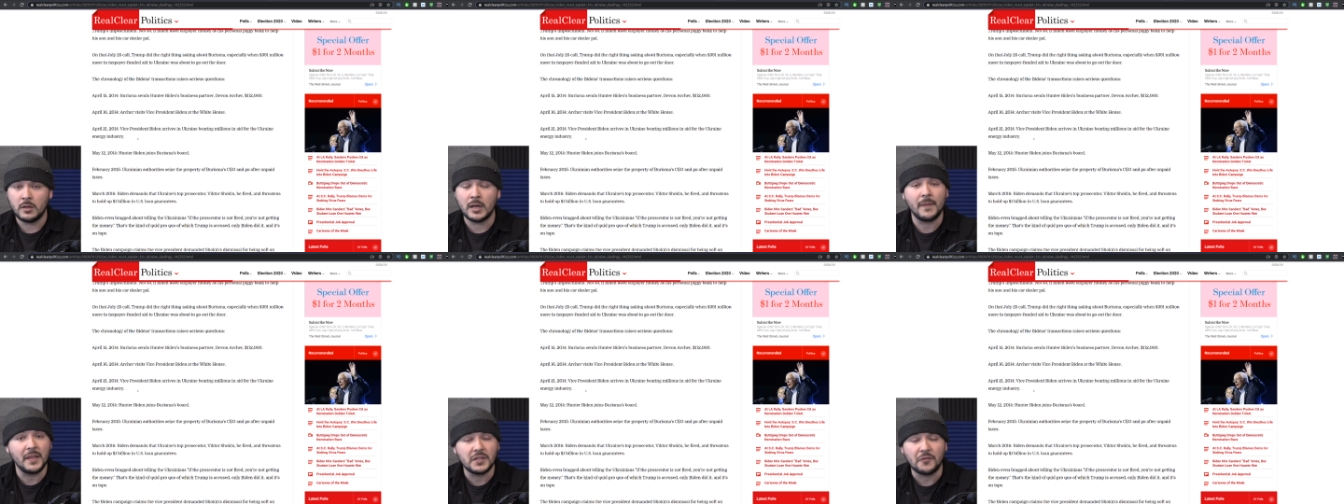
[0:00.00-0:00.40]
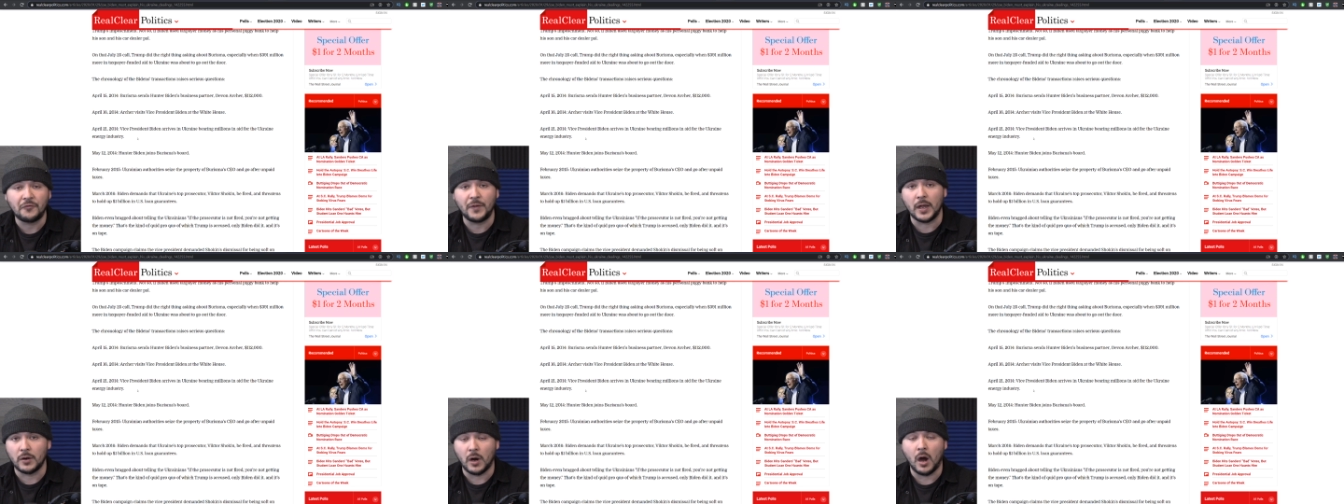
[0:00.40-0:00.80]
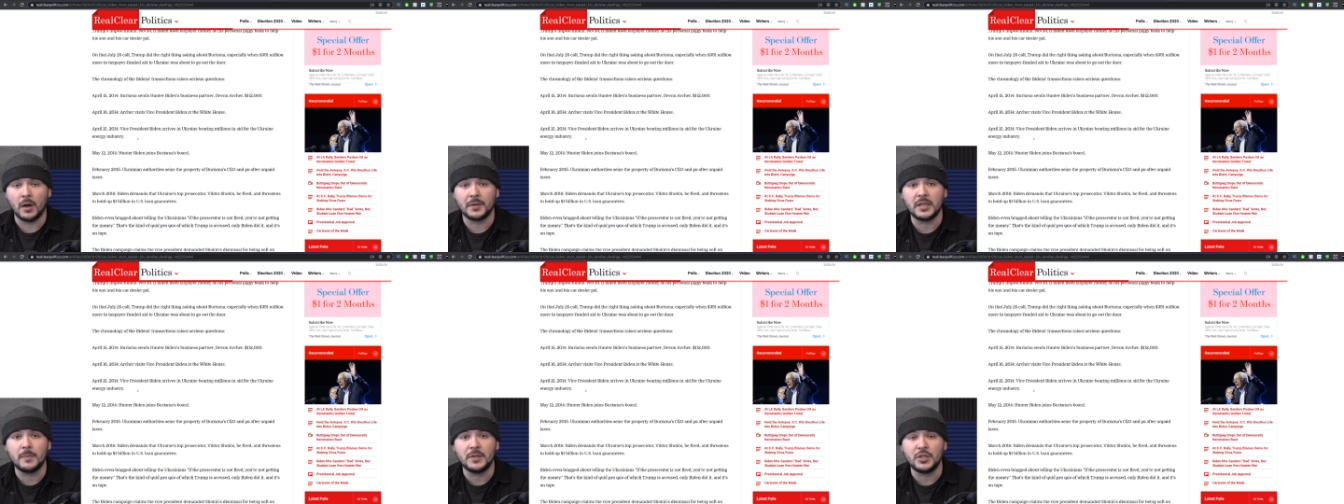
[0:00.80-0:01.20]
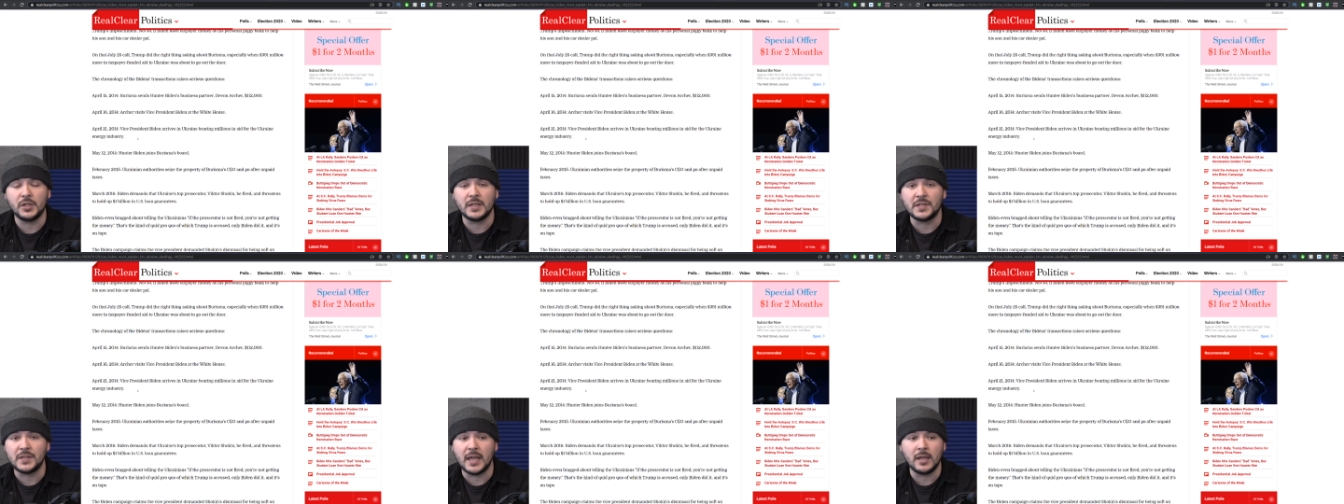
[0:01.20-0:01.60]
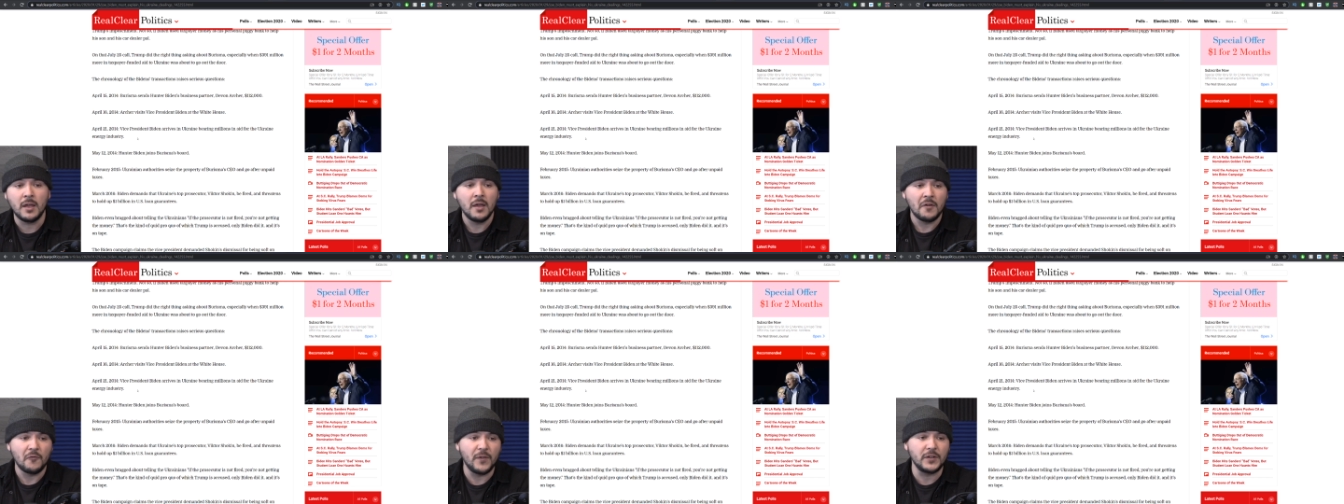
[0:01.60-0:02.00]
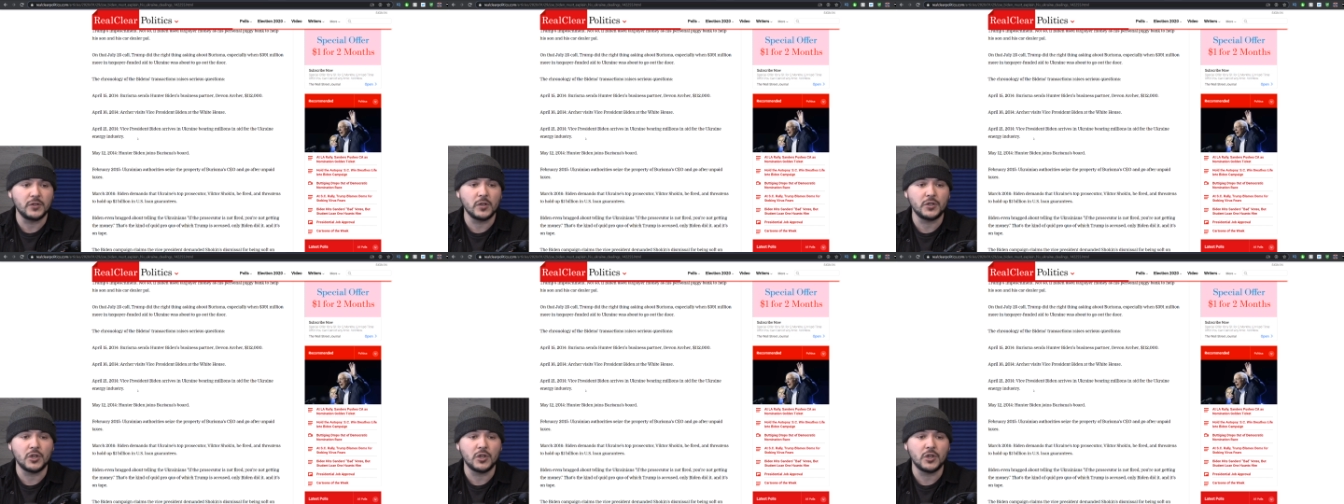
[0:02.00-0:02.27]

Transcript: Now, that's a fair argument. You can say Victor